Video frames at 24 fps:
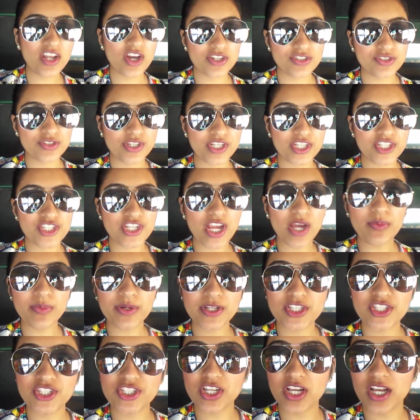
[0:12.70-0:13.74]
an automatic
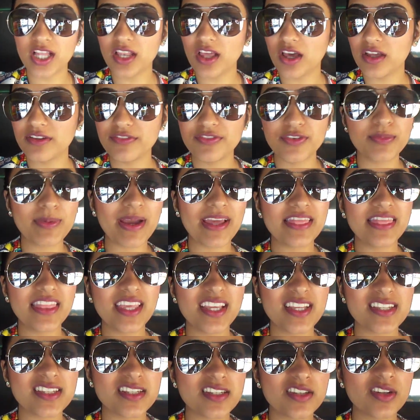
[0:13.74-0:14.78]
shower, which a lot of you
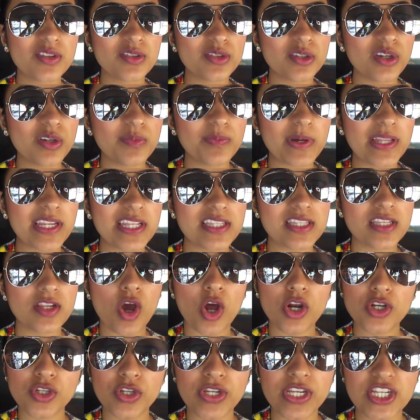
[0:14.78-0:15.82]
might think is a TikTok, but it's
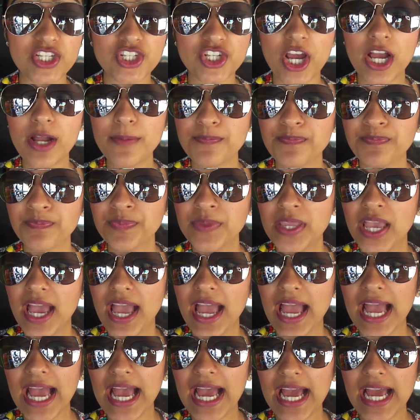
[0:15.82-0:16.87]
an automatic shower.
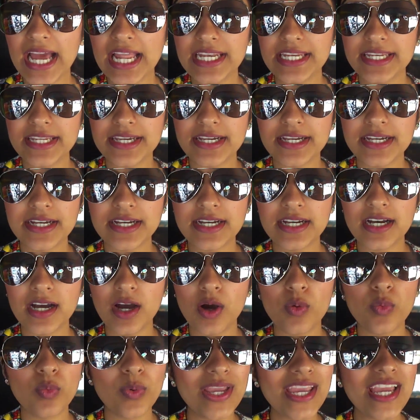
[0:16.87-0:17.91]
And
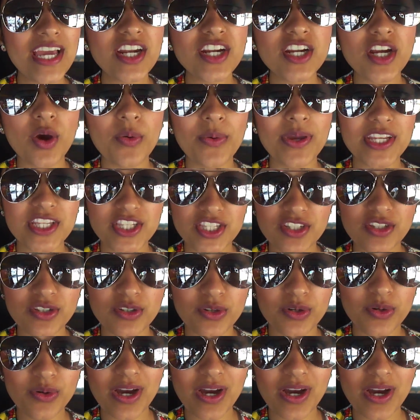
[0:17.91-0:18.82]
we are going to